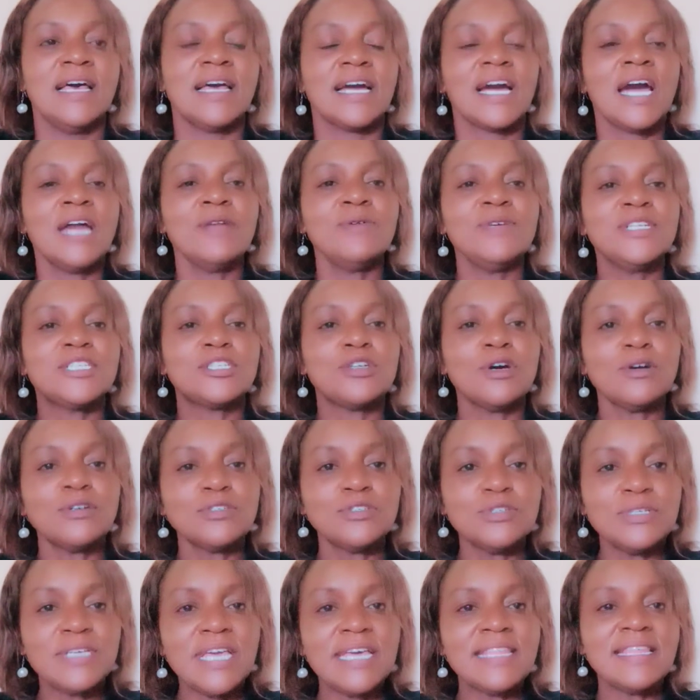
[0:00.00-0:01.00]
Can we talk
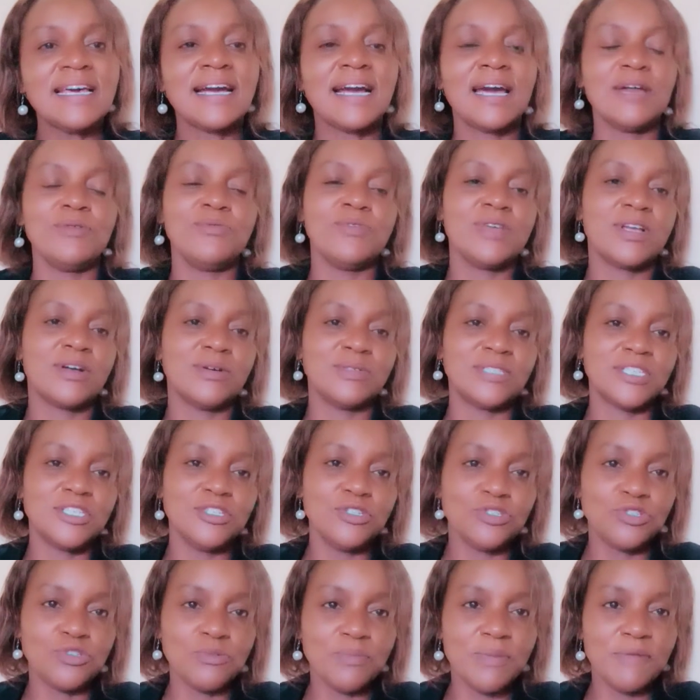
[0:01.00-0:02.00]
together? Can we
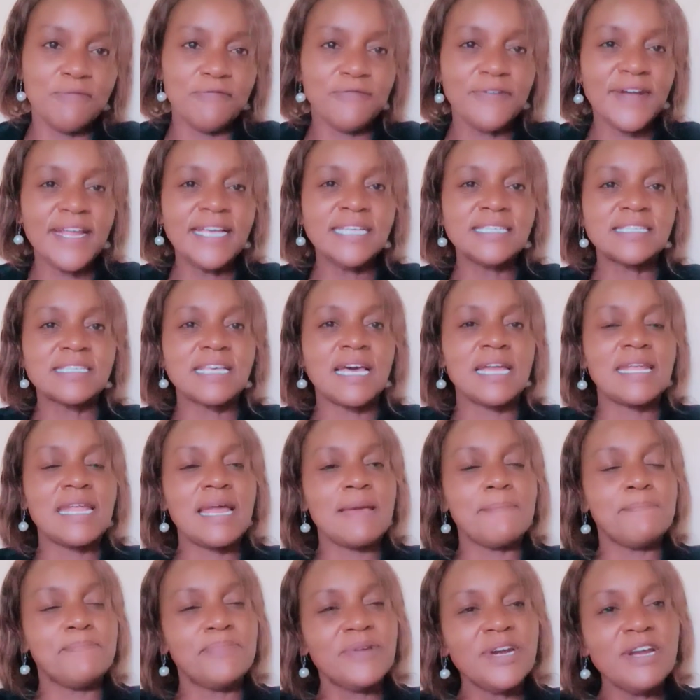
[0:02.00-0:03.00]
continue to be friends? Can
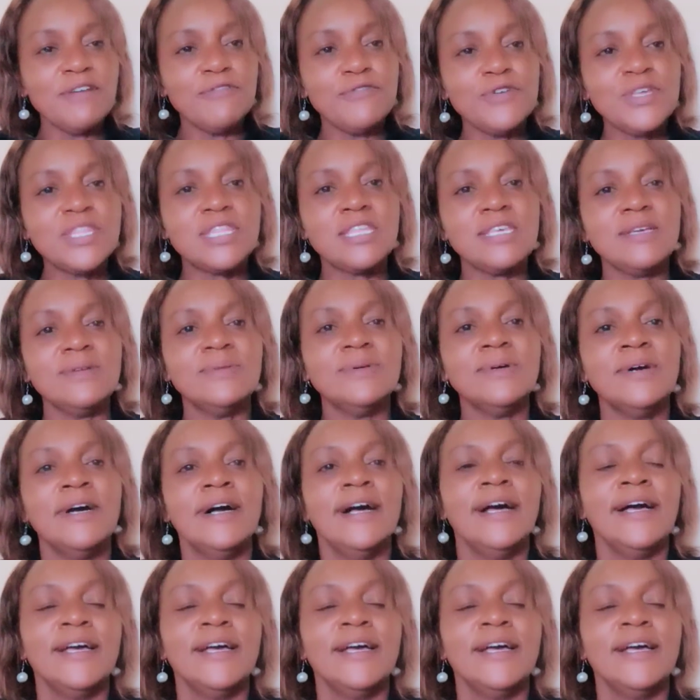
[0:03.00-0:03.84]
I pray with you?